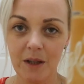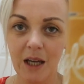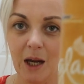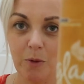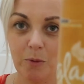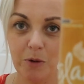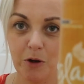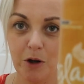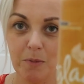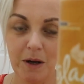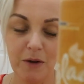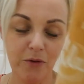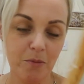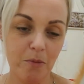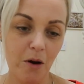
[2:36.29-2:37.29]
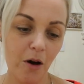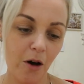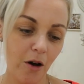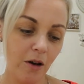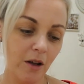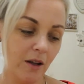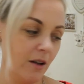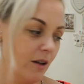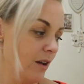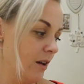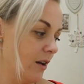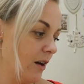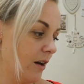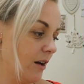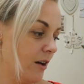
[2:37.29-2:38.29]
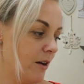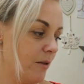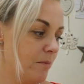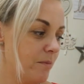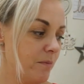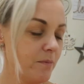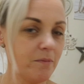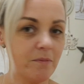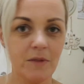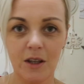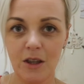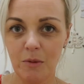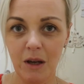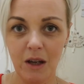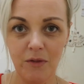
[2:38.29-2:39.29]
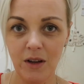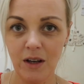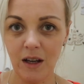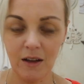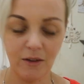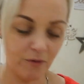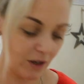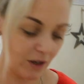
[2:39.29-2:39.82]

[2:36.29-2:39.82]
I will be going back for more. Can you hear Vinny?